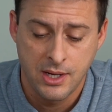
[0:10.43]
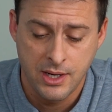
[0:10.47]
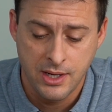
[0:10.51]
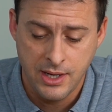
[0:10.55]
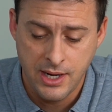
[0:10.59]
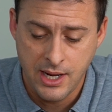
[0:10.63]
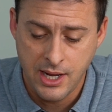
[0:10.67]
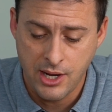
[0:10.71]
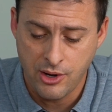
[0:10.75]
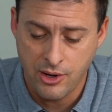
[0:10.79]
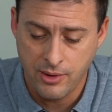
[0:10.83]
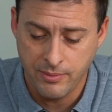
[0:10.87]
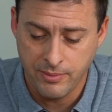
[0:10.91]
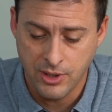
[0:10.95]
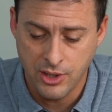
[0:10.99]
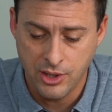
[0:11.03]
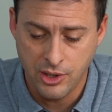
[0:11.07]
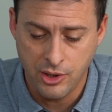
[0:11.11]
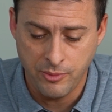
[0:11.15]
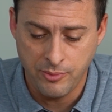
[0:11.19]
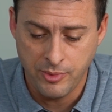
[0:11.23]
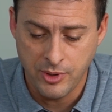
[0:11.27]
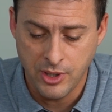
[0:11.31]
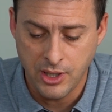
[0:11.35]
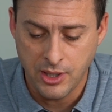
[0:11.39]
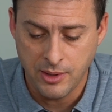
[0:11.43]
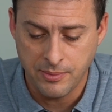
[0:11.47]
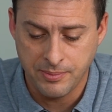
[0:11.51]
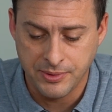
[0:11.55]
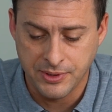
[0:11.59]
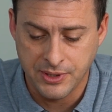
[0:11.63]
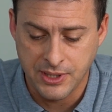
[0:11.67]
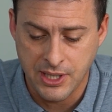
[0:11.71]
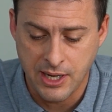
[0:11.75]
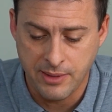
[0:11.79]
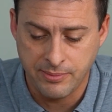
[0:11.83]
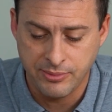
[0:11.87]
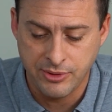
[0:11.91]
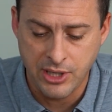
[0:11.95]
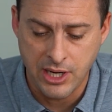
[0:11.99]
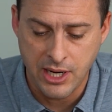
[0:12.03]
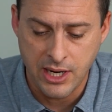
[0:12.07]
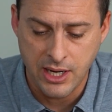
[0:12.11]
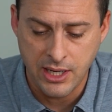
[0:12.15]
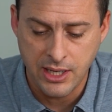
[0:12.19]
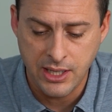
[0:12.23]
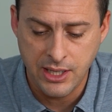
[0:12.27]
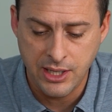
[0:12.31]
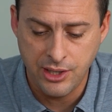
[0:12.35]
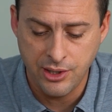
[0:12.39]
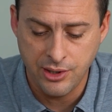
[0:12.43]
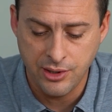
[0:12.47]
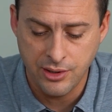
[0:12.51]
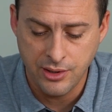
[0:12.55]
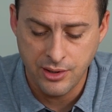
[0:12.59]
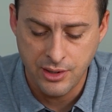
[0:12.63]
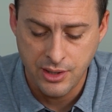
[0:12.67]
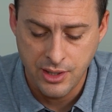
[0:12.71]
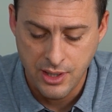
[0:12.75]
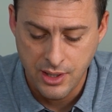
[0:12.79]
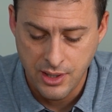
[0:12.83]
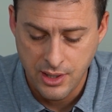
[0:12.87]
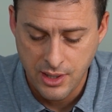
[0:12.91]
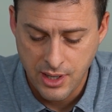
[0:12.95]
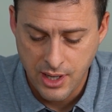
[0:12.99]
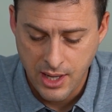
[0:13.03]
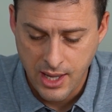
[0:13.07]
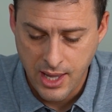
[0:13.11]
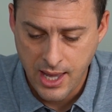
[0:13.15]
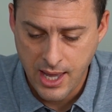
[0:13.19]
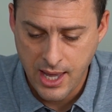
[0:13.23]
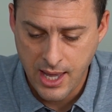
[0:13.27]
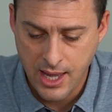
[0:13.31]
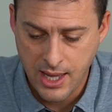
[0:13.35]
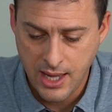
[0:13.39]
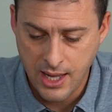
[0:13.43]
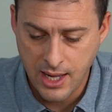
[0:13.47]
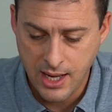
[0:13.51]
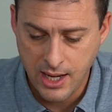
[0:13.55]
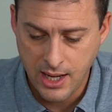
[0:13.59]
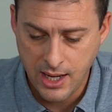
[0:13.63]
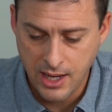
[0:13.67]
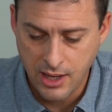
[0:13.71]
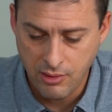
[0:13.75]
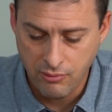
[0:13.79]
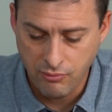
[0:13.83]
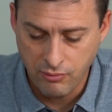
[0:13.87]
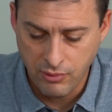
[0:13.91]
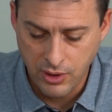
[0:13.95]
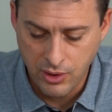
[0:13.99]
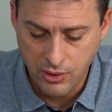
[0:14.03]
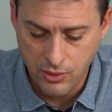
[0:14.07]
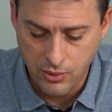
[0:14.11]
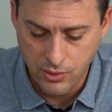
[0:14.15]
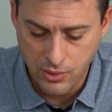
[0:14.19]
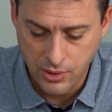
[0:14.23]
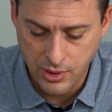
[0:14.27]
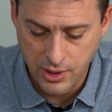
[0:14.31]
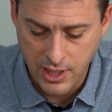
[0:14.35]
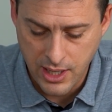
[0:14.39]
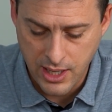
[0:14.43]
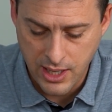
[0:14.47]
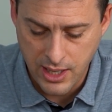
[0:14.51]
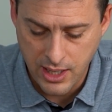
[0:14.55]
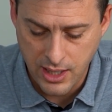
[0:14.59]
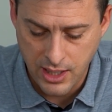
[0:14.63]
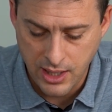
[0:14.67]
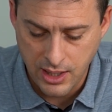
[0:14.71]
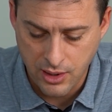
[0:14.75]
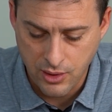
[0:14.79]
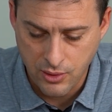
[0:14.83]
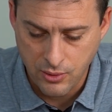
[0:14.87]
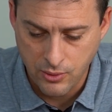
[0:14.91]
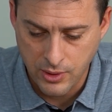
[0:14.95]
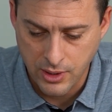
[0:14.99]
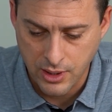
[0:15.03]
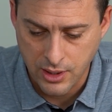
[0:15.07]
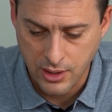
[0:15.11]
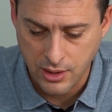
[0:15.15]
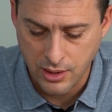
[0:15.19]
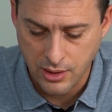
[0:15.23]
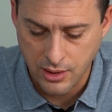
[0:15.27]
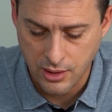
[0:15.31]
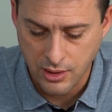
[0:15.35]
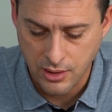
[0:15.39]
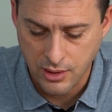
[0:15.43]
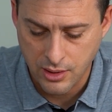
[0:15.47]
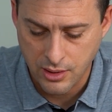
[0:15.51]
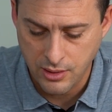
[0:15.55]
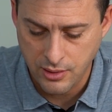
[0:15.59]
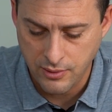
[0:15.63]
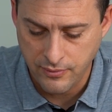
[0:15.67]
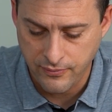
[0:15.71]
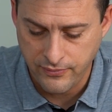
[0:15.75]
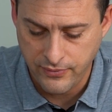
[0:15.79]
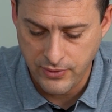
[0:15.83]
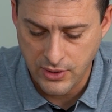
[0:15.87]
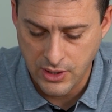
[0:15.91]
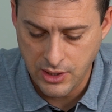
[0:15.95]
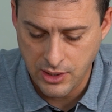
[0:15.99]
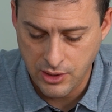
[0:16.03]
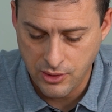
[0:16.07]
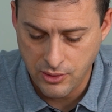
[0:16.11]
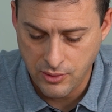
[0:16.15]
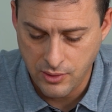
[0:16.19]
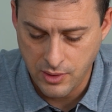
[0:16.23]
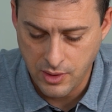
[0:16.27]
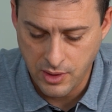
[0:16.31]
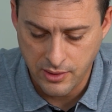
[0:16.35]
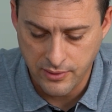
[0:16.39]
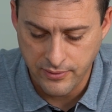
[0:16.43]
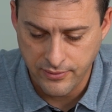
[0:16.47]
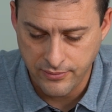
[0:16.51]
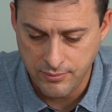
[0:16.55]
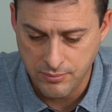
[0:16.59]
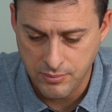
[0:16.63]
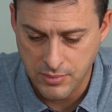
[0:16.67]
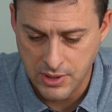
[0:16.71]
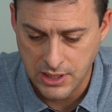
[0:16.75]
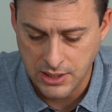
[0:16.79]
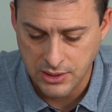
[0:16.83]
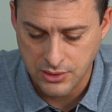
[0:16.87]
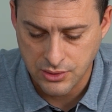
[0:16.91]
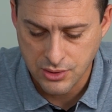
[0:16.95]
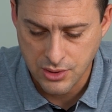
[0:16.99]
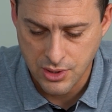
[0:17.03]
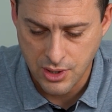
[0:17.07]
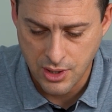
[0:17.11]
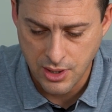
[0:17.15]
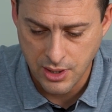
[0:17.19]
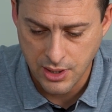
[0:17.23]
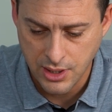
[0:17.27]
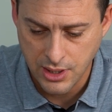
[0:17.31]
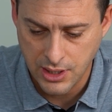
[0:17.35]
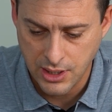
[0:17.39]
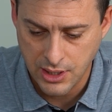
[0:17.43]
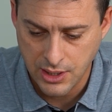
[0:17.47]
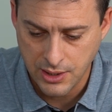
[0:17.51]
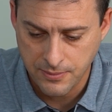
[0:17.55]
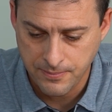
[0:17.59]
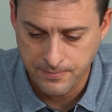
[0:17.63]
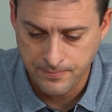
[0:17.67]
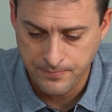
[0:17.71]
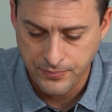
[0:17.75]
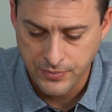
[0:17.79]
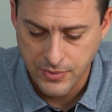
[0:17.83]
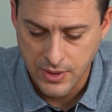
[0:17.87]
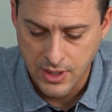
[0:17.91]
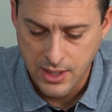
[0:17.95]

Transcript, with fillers: Now, I'm gonna open up Snapchat here and record a quick video of me talking.